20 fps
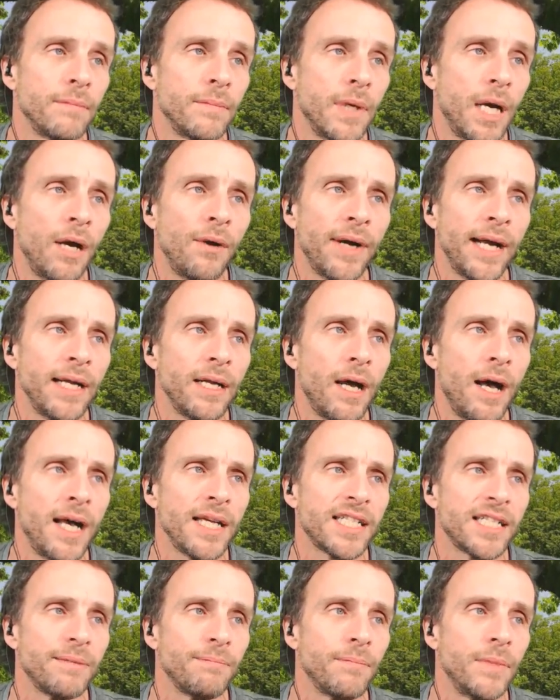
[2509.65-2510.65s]
All right.
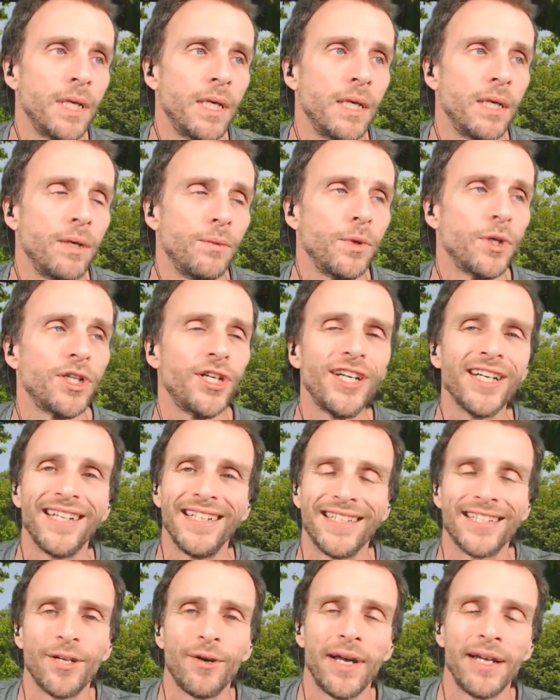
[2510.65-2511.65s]
Awesome. Well, good.
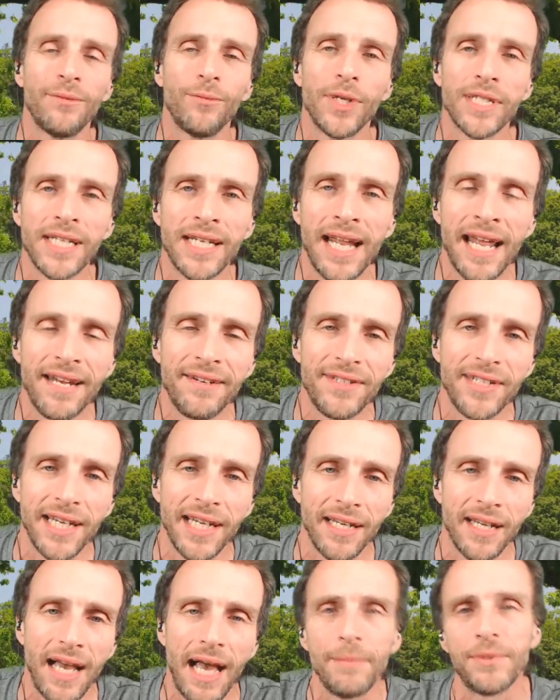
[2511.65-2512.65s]
So I wasn't out of
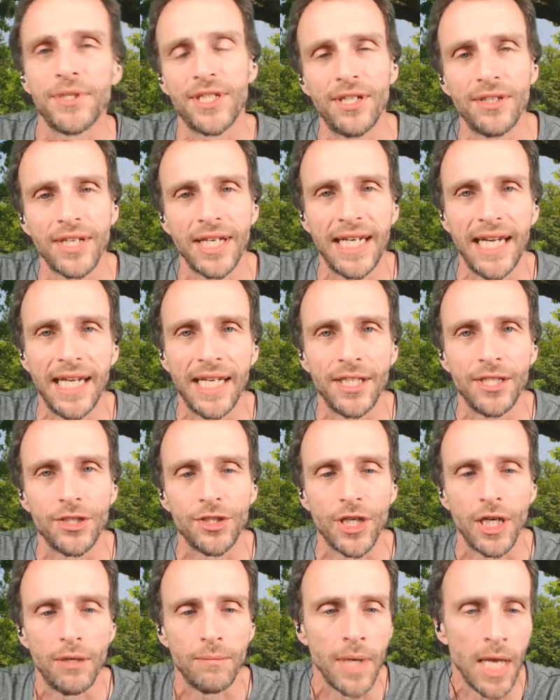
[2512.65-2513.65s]
sync. I'm still going to end the
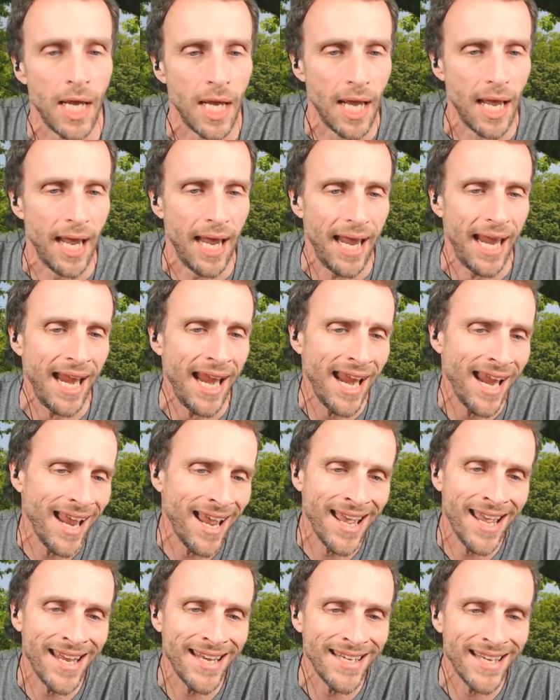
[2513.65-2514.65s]
show.
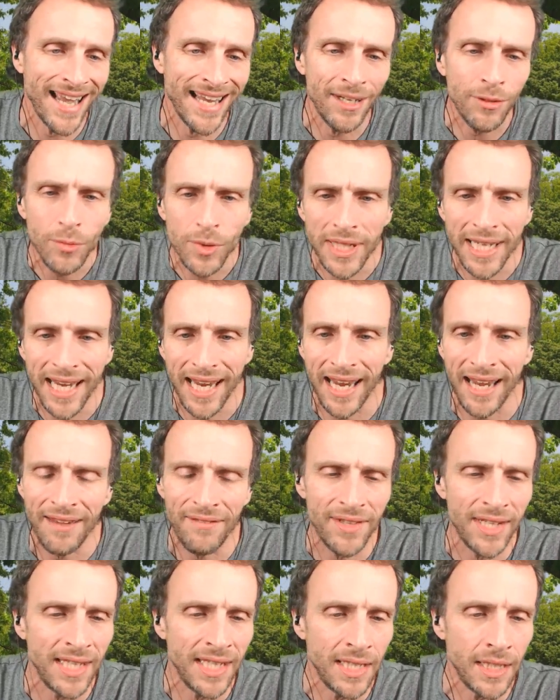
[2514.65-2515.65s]
And I don't really have
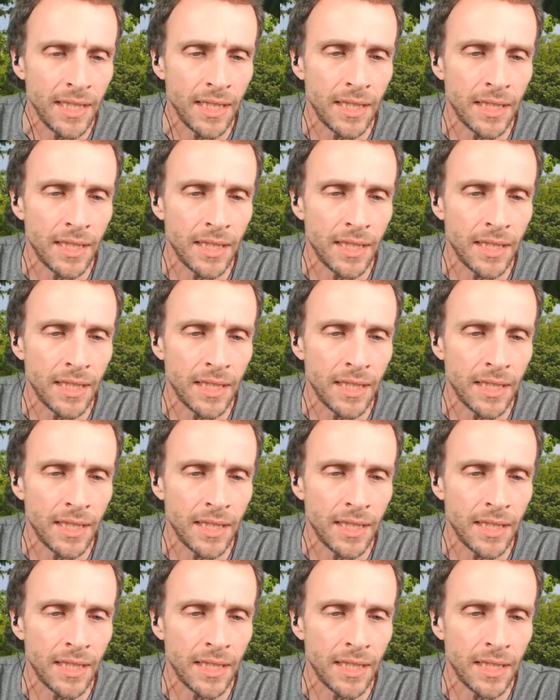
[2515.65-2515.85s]
any,